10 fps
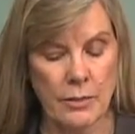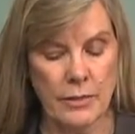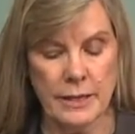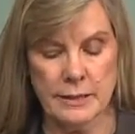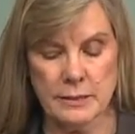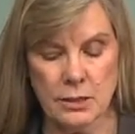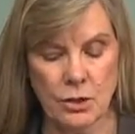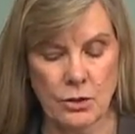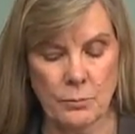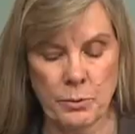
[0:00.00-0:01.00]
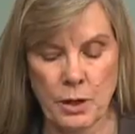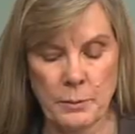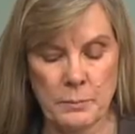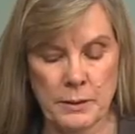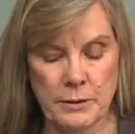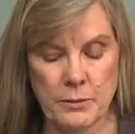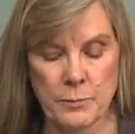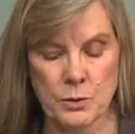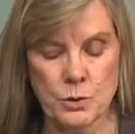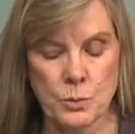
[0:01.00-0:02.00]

these are probably the most